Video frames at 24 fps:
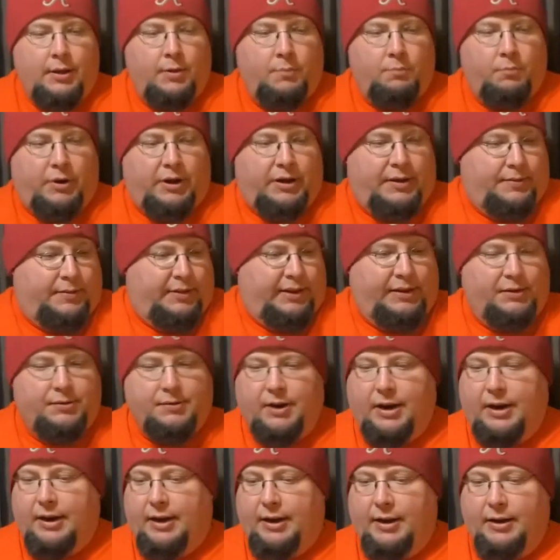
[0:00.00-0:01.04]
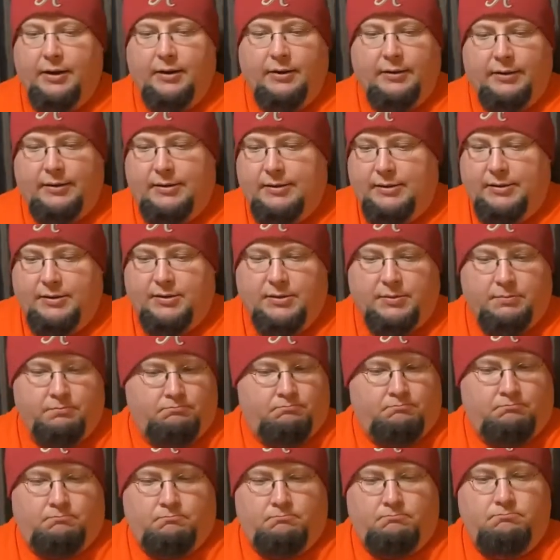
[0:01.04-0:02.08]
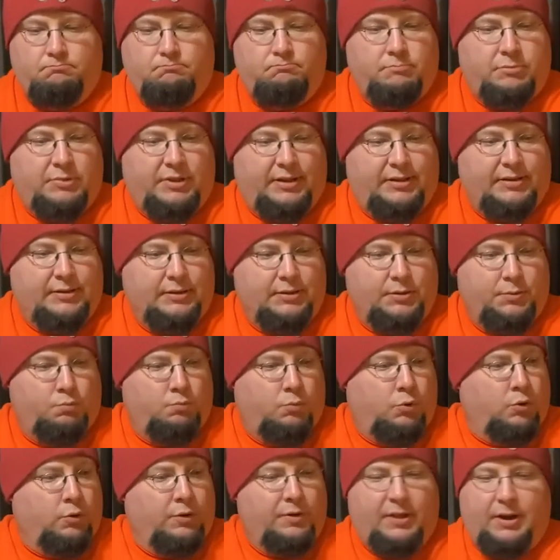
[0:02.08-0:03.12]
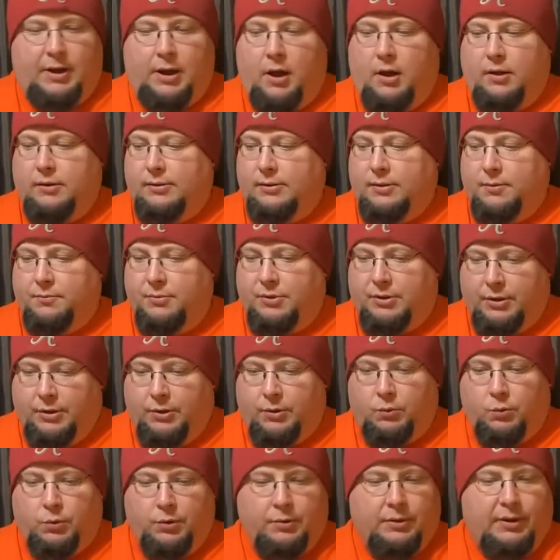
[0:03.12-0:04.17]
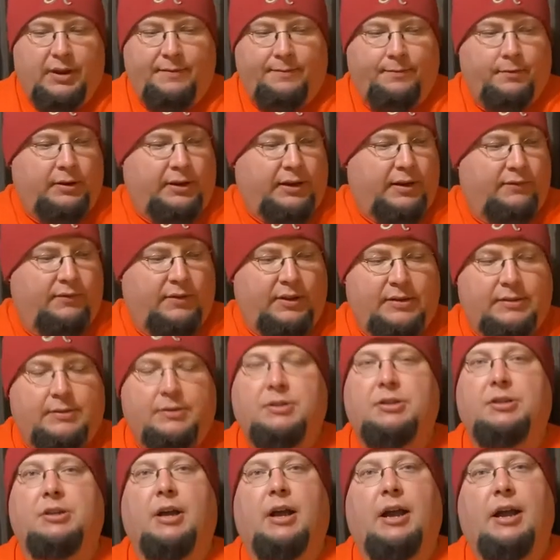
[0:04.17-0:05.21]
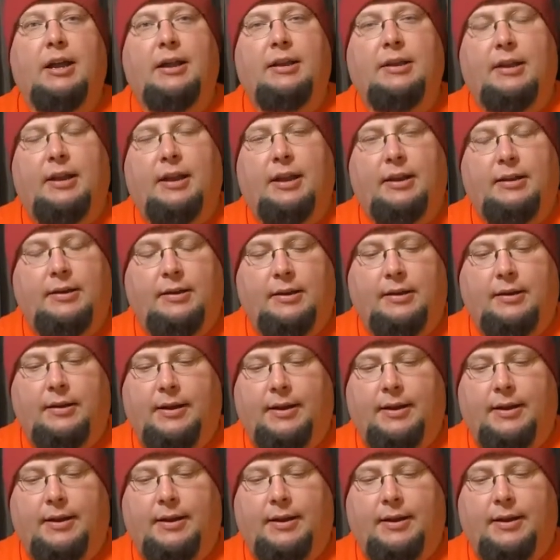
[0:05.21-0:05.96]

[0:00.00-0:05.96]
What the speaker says: but these right here, this is more than awesome. So we'll definitely give these a shot. And